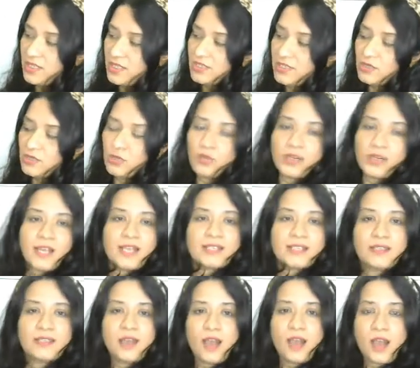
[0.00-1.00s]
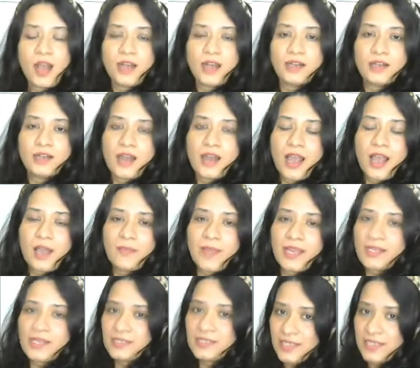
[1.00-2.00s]
is known as the underarm
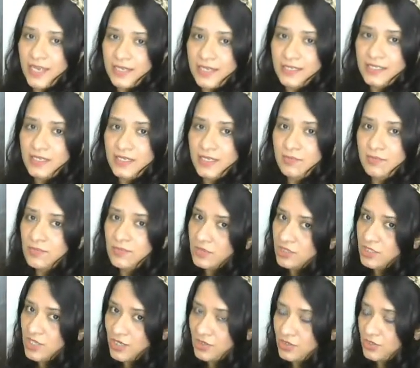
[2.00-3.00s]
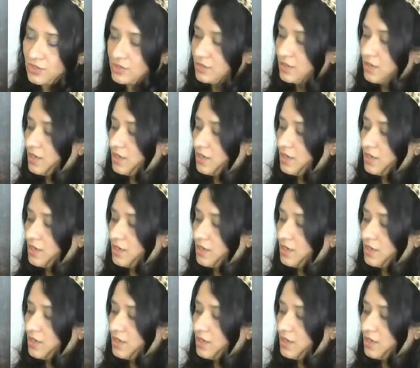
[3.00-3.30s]
and side seam junction.